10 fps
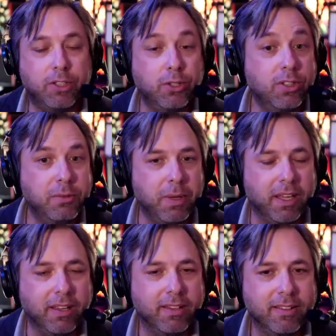usually
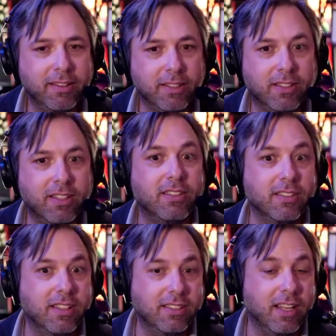me. This yeah. this
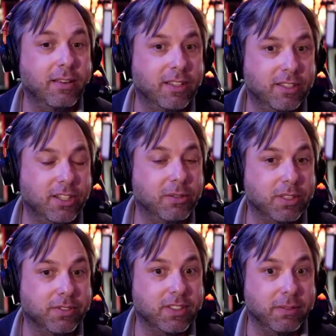this time this year was
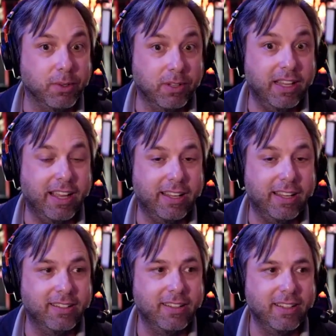the first time I really
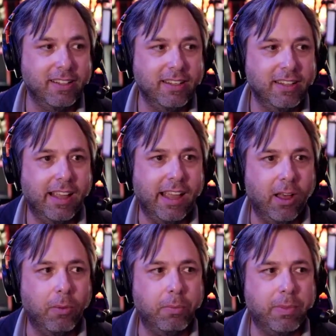had
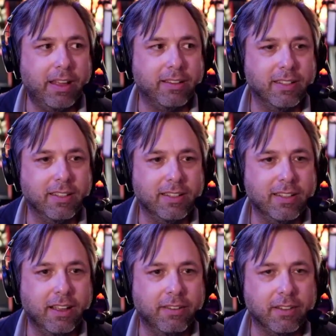help that uh,
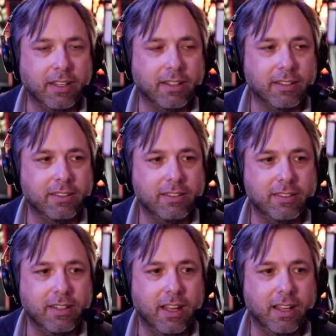I felt I could
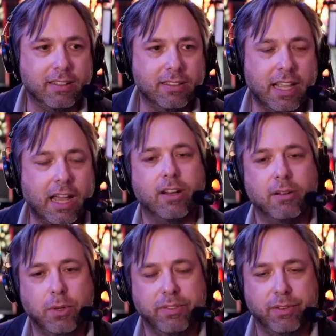I could count on moving the